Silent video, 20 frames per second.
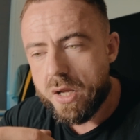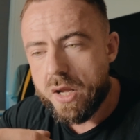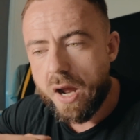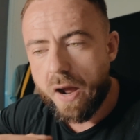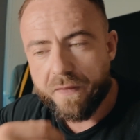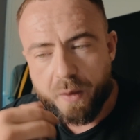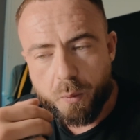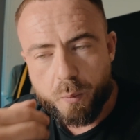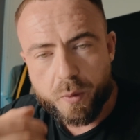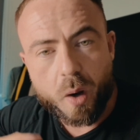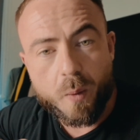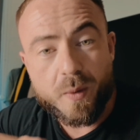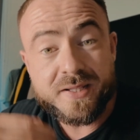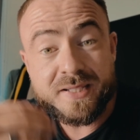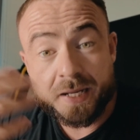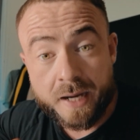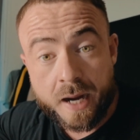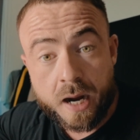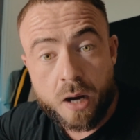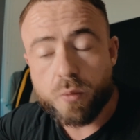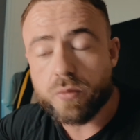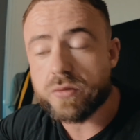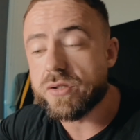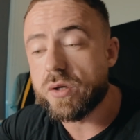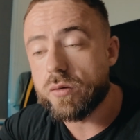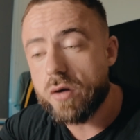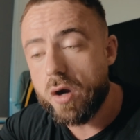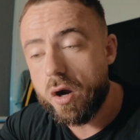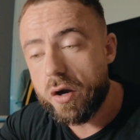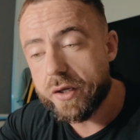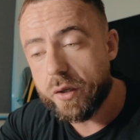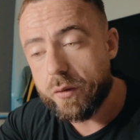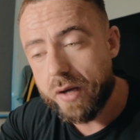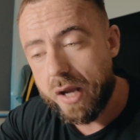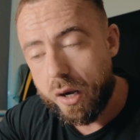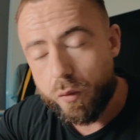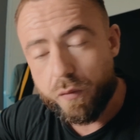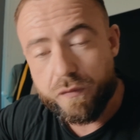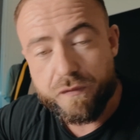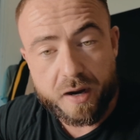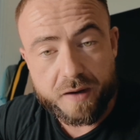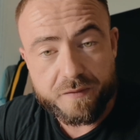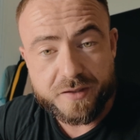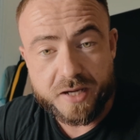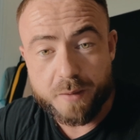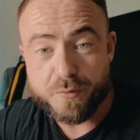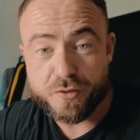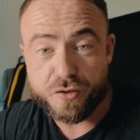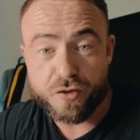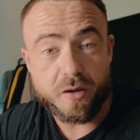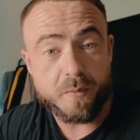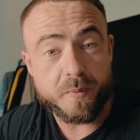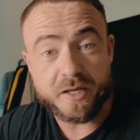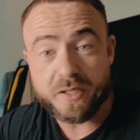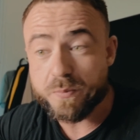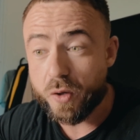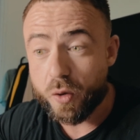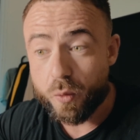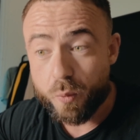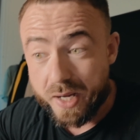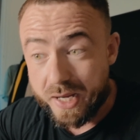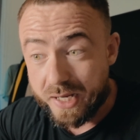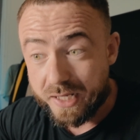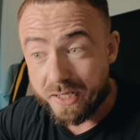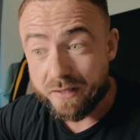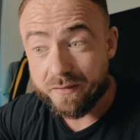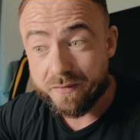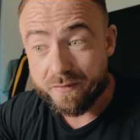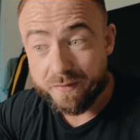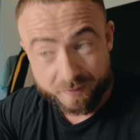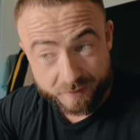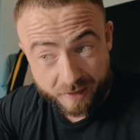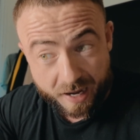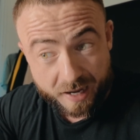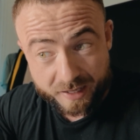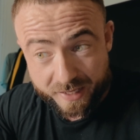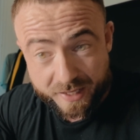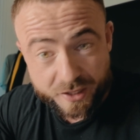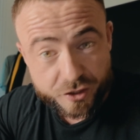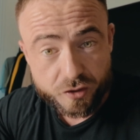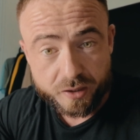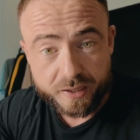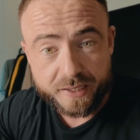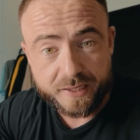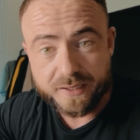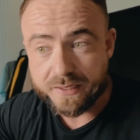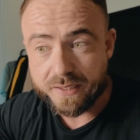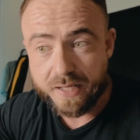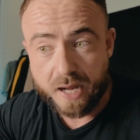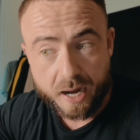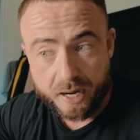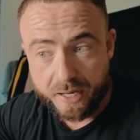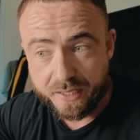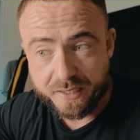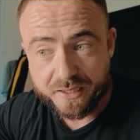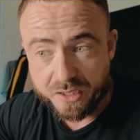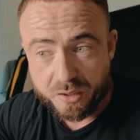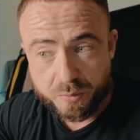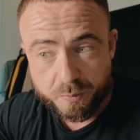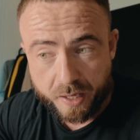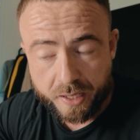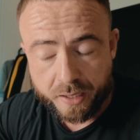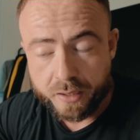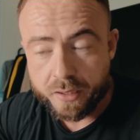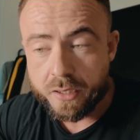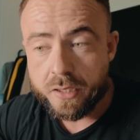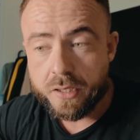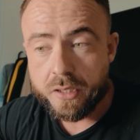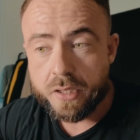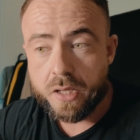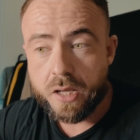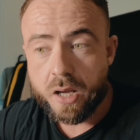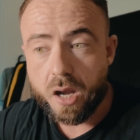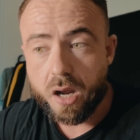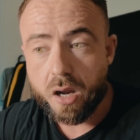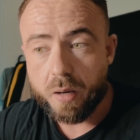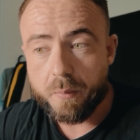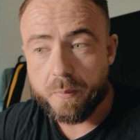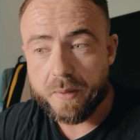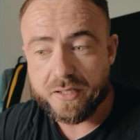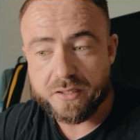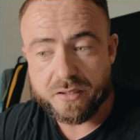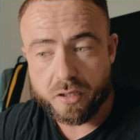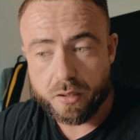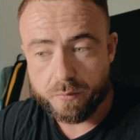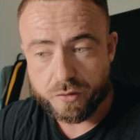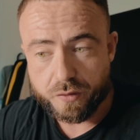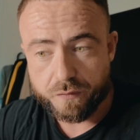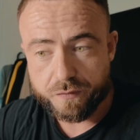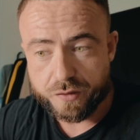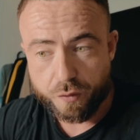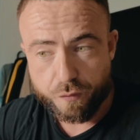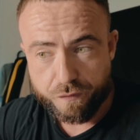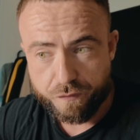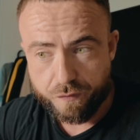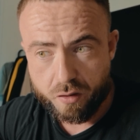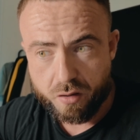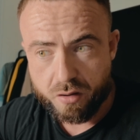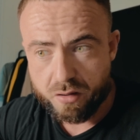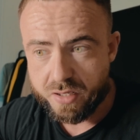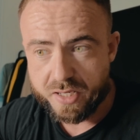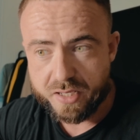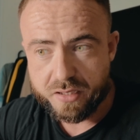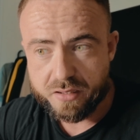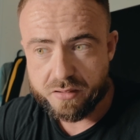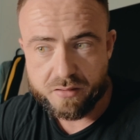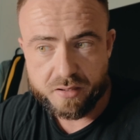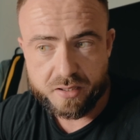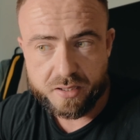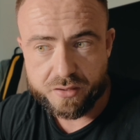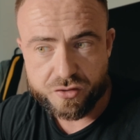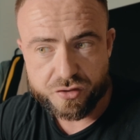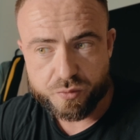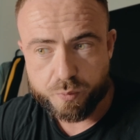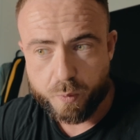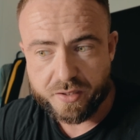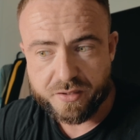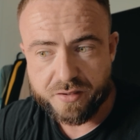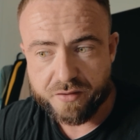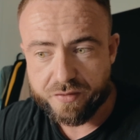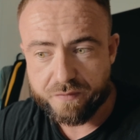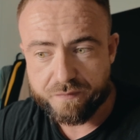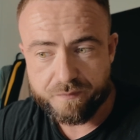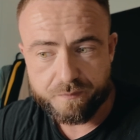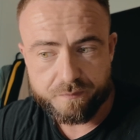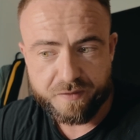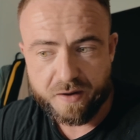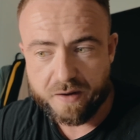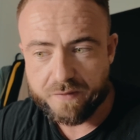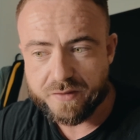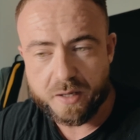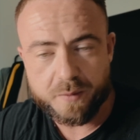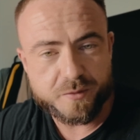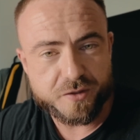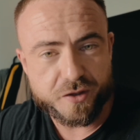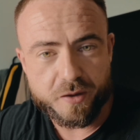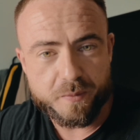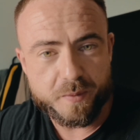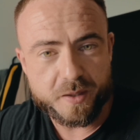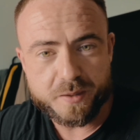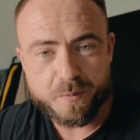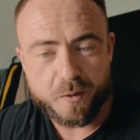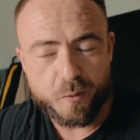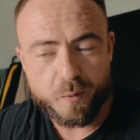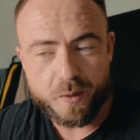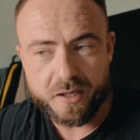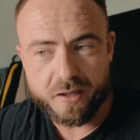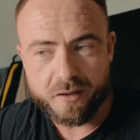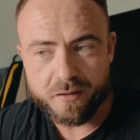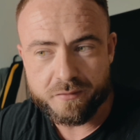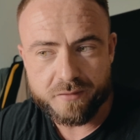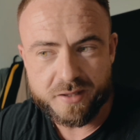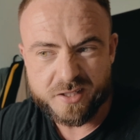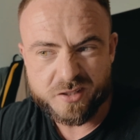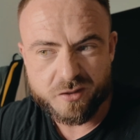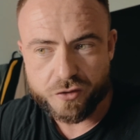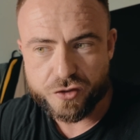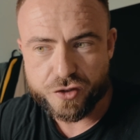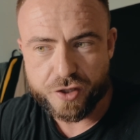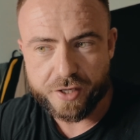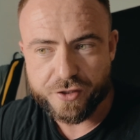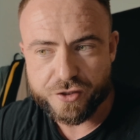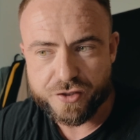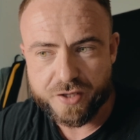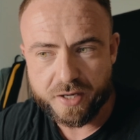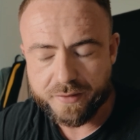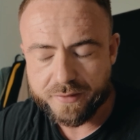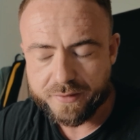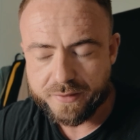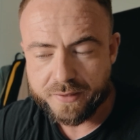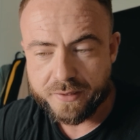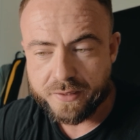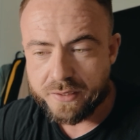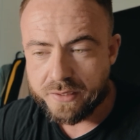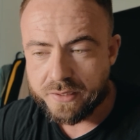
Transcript: And then we go into now. So cardio now, 5 times 30 minutes per week, and that literally is the highest it's been in terms of so far. It just went to 5 times 30 minutes per week, and it's not changed since.